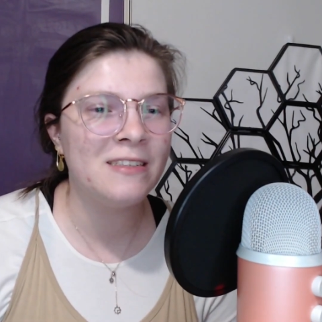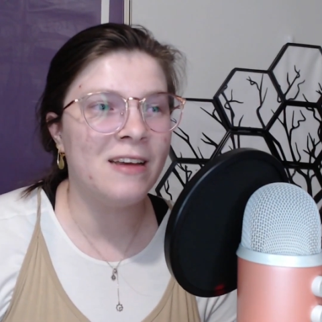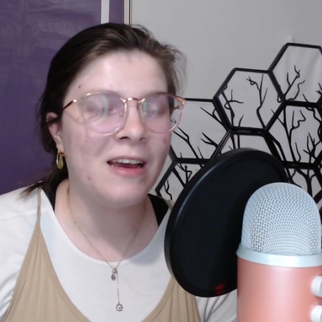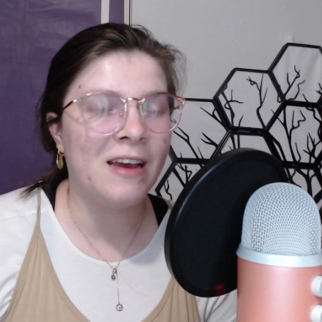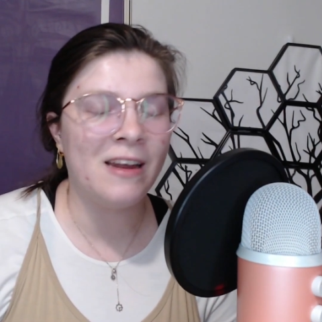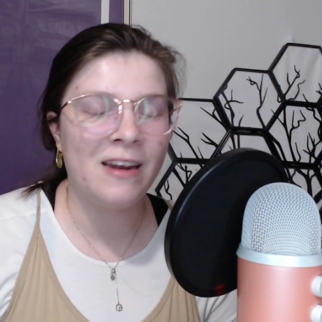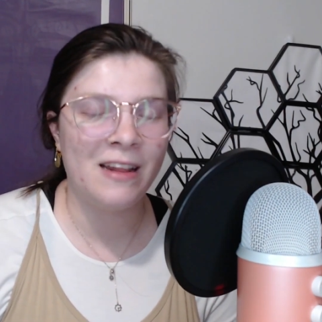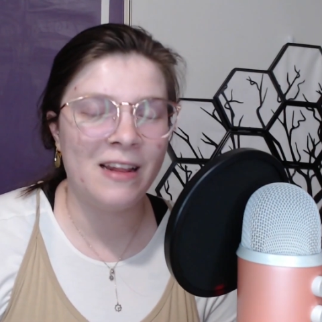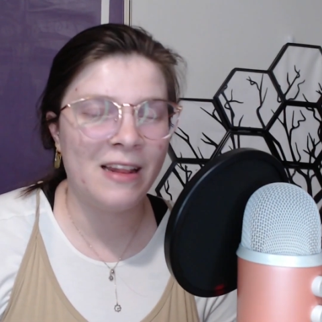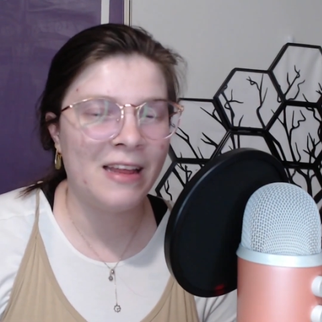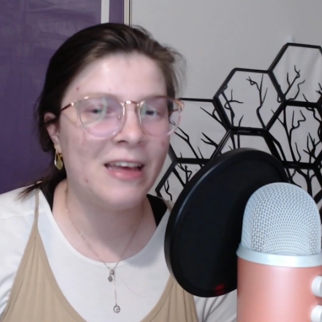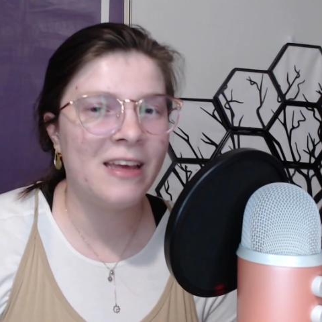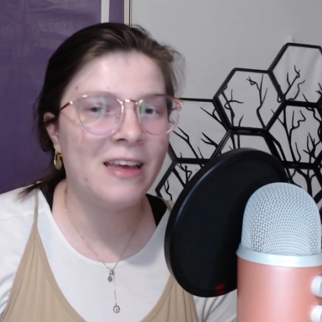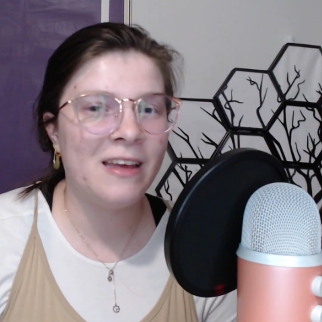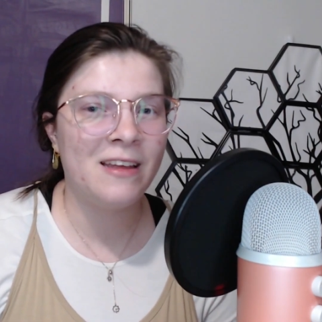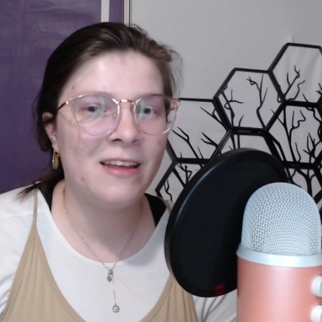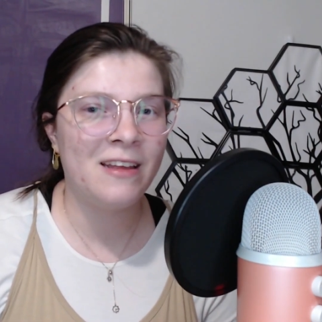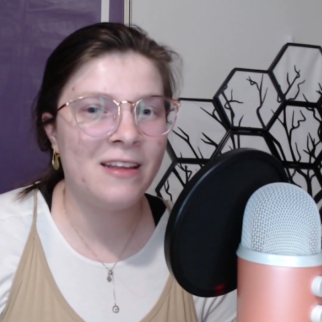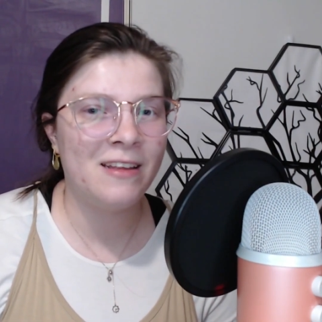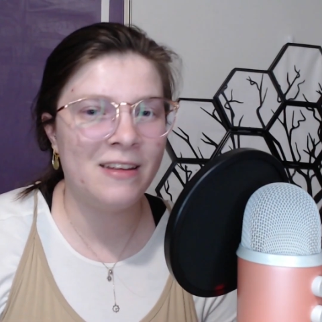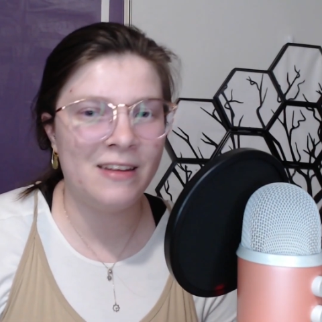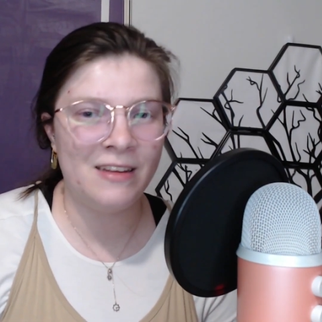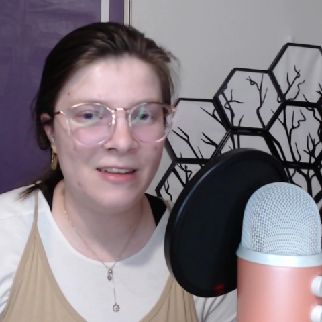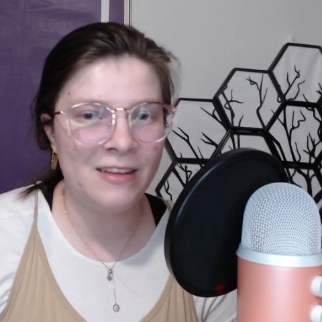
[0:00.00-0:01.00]
And I like,
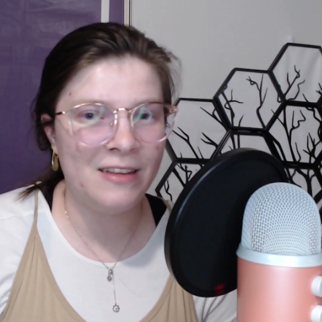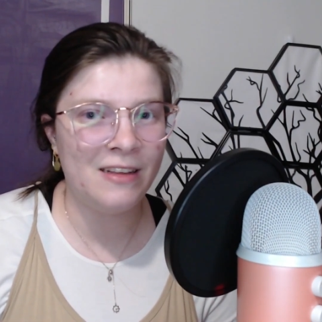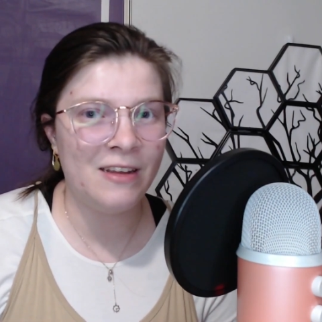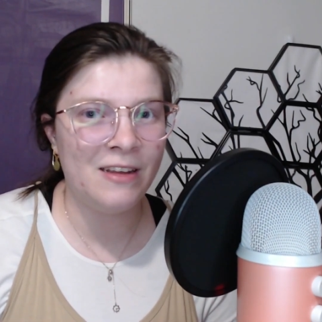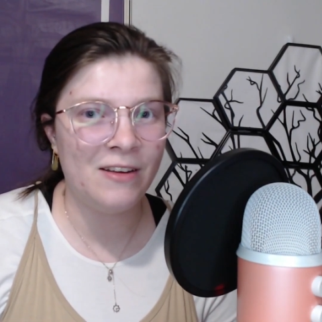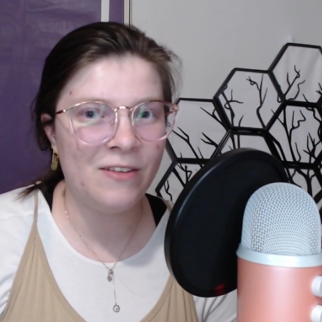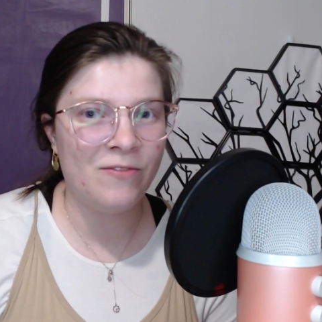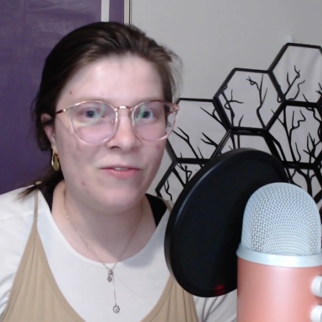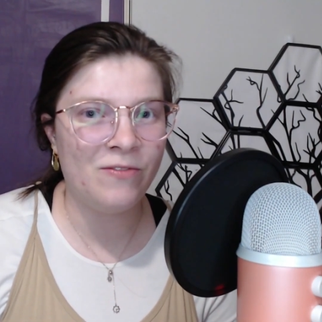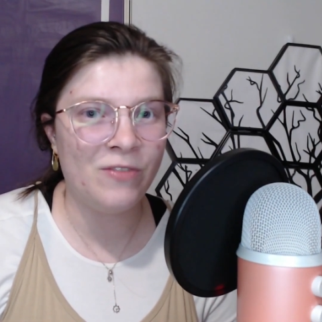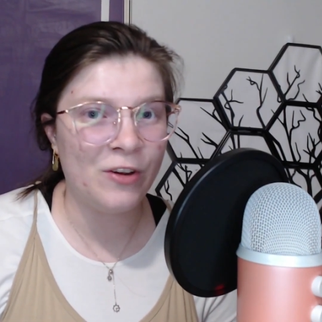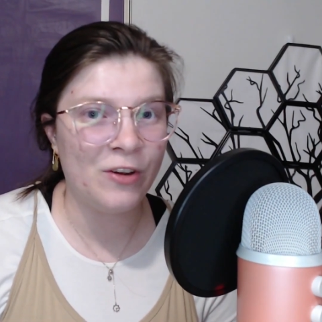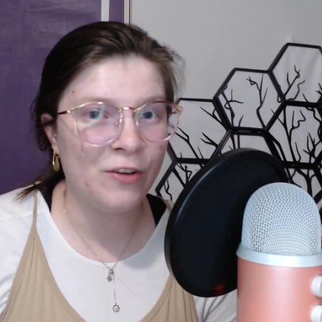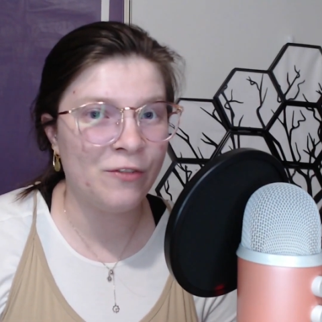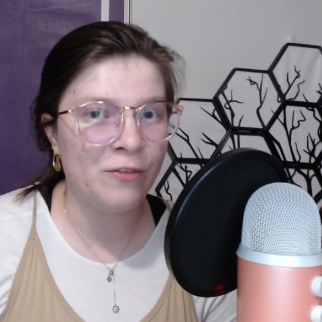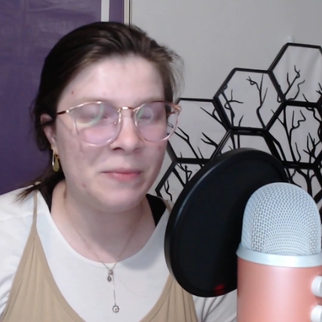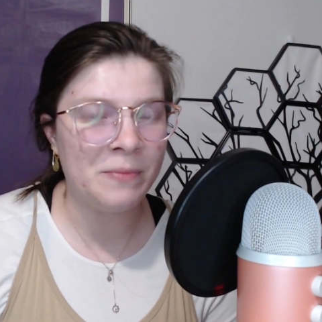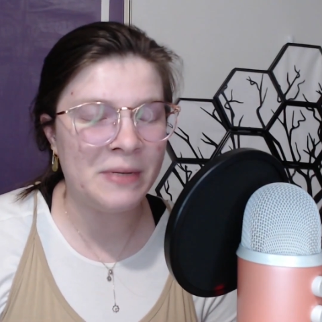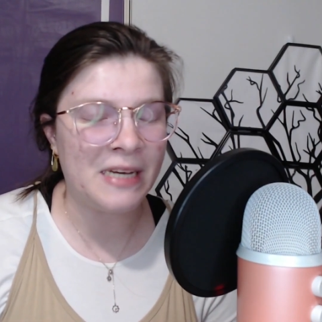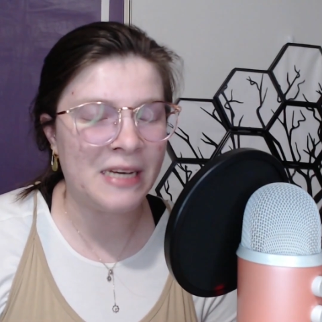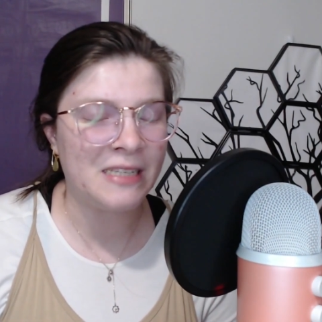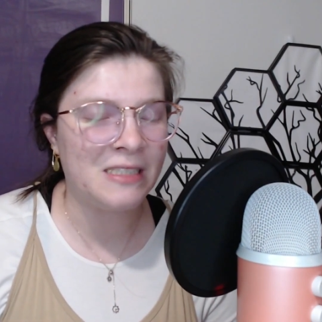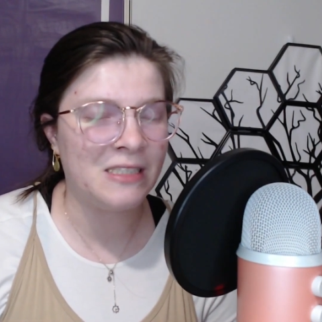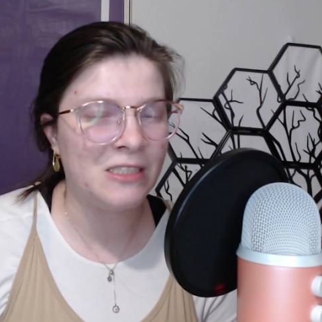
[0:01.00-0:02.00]
if you're from
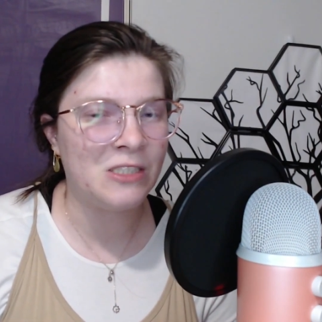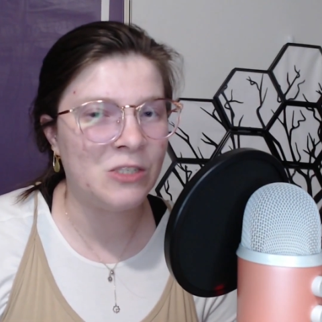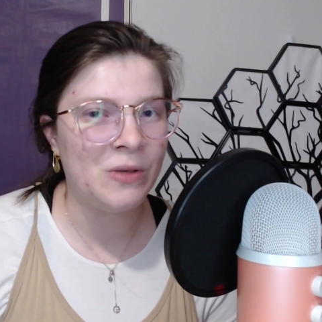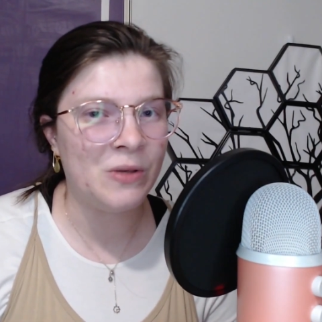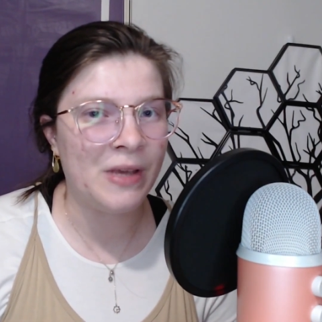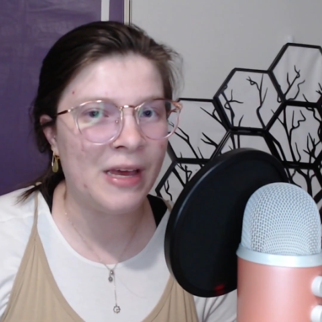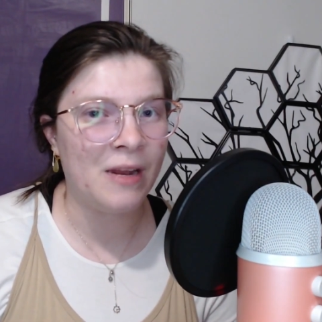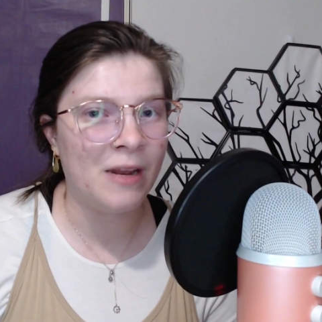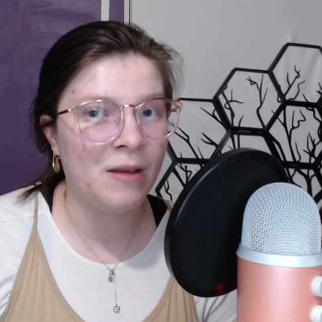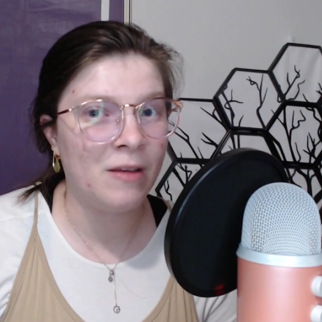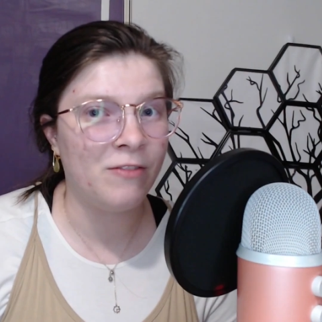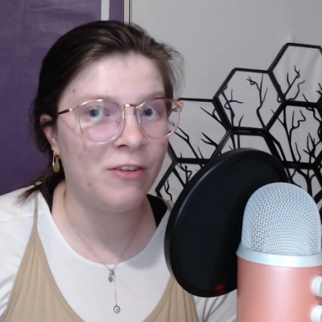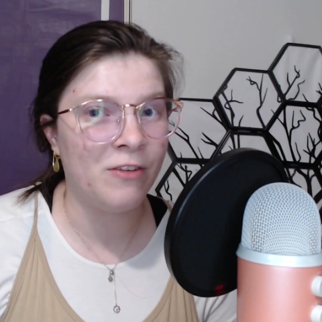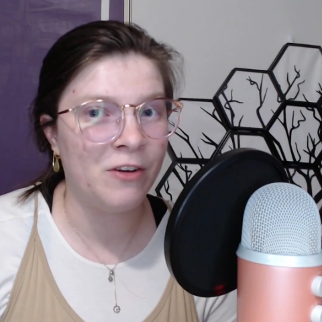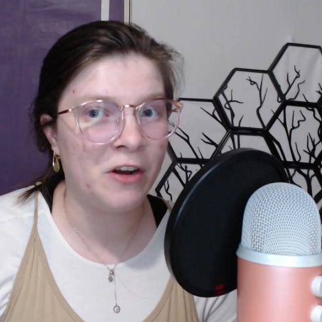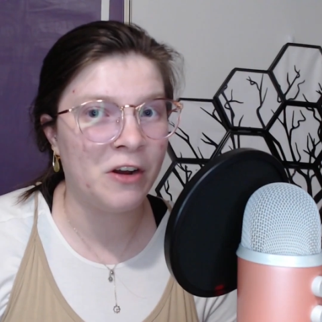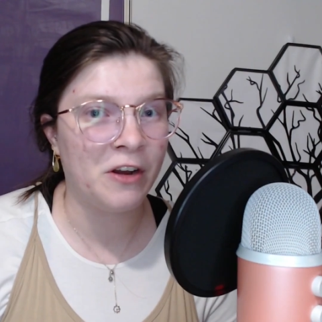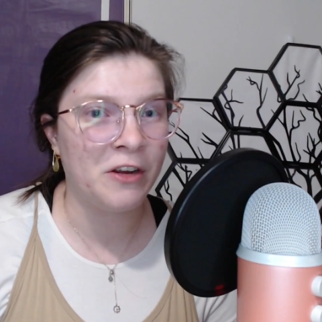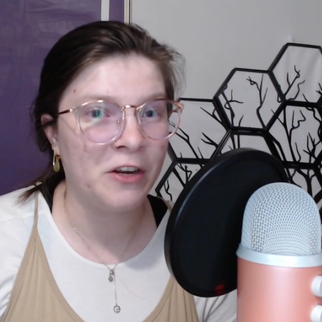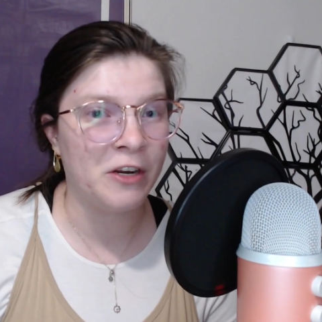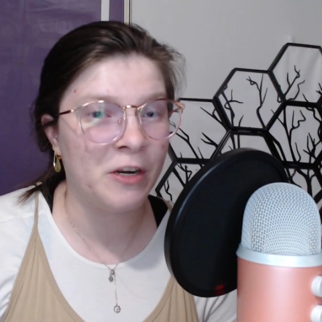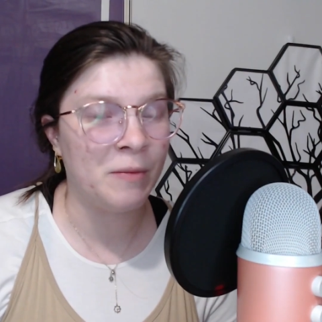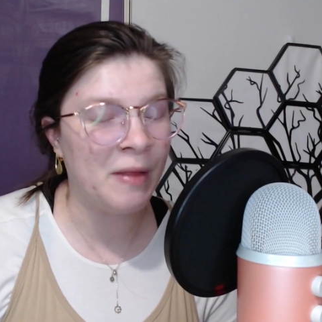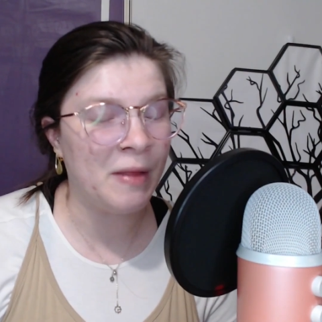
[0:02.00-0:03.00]
Texas, you get it. If you're
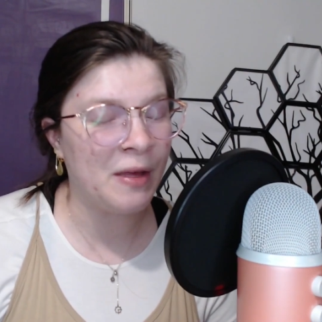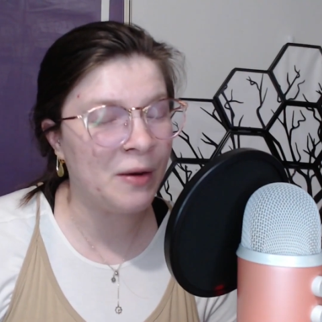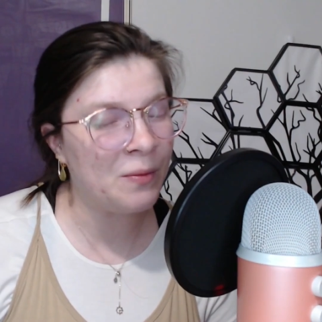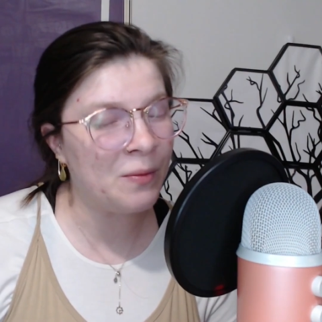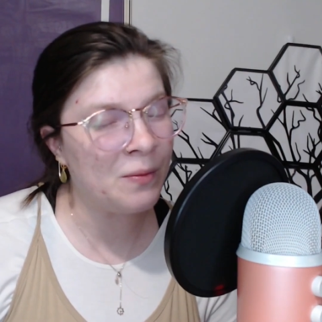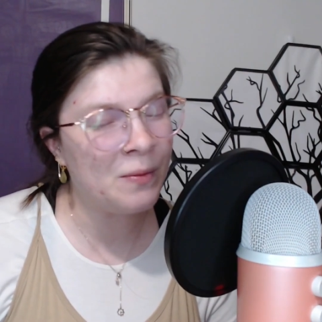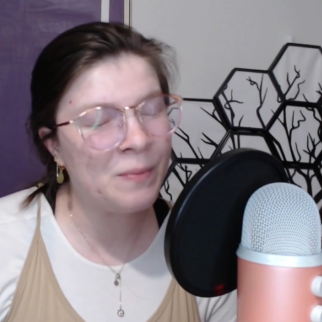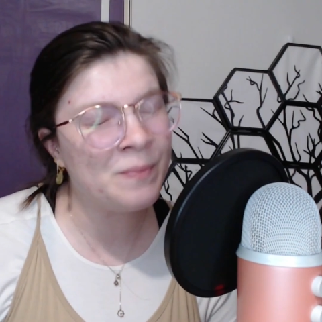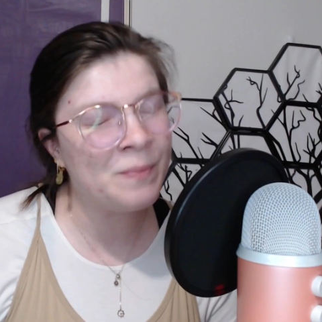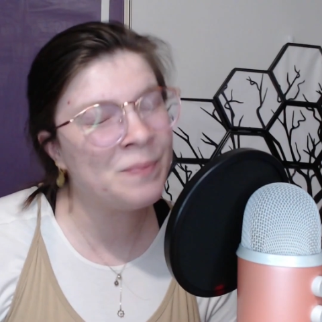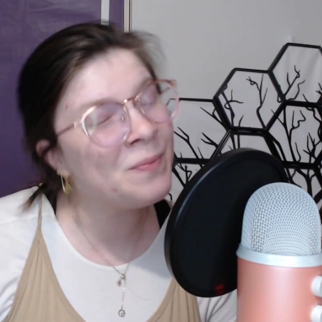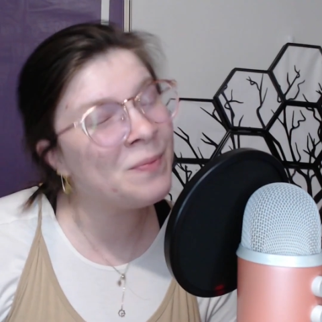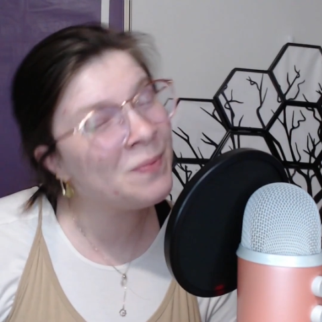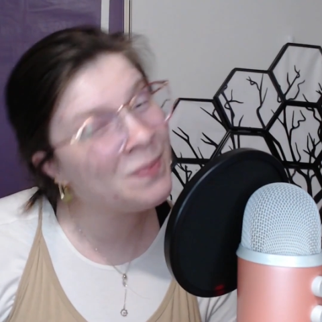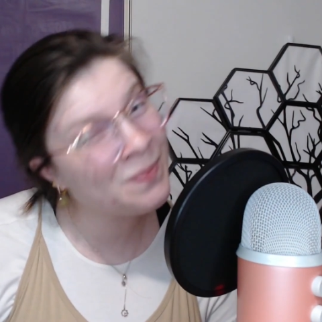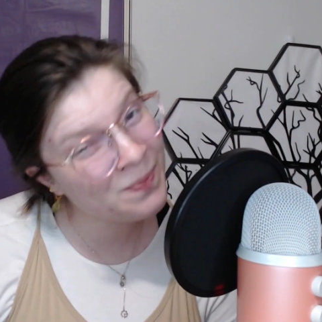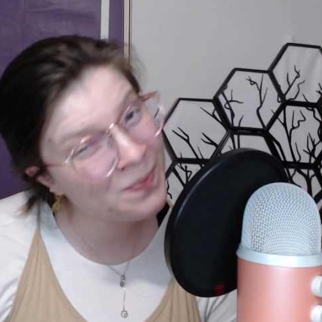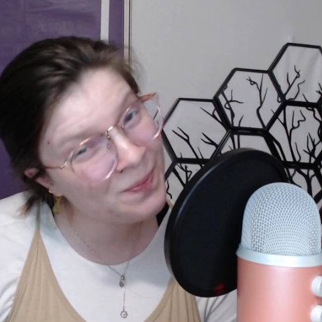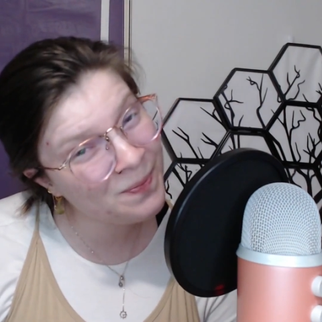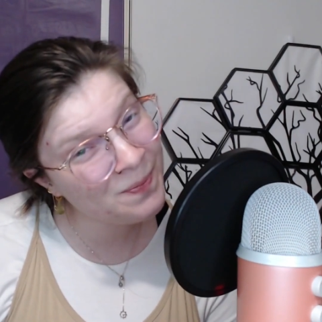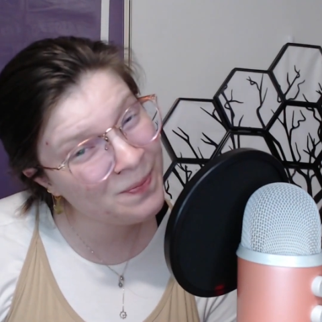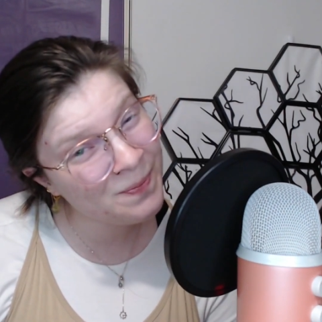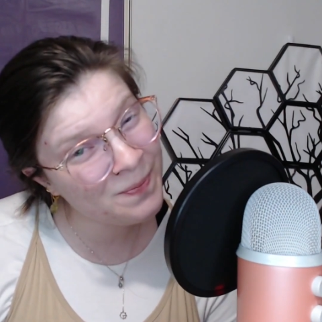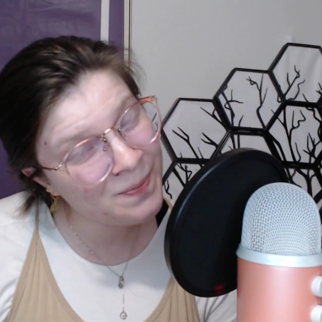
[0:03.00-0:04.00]
not, you're going to be
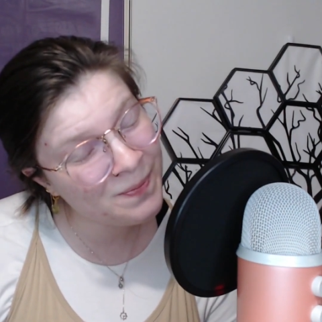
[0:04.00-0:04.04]
like,